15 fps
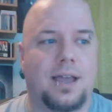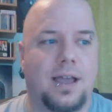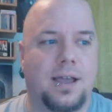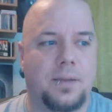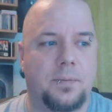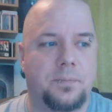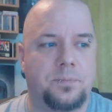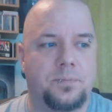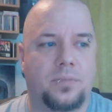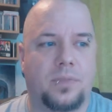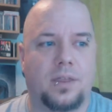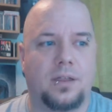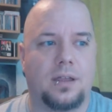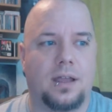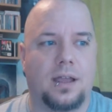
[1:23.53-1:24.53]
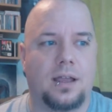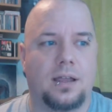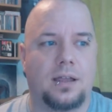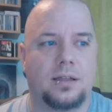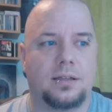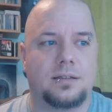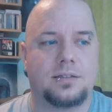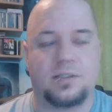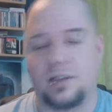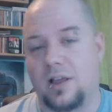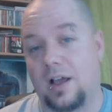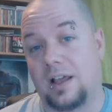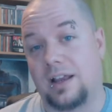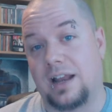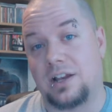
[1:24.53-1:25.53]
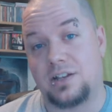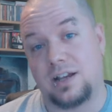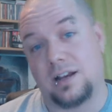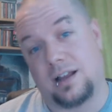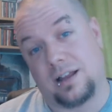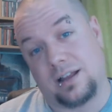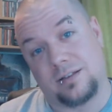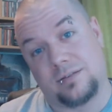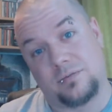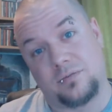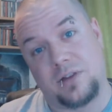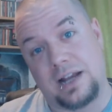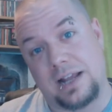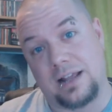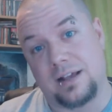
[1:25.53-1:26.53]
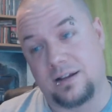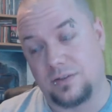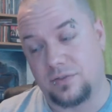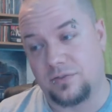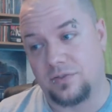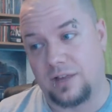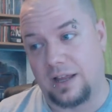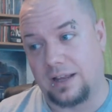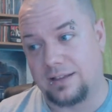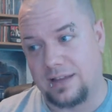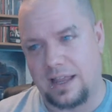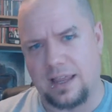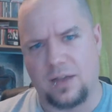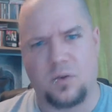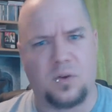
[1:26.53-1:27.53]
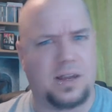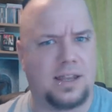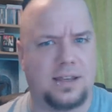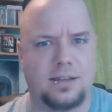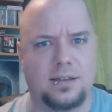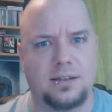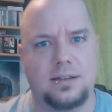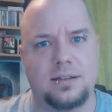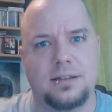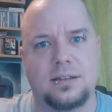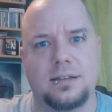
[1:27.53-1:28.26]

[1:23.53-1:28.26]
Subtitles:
so that I could actually like really kind of like take it all in.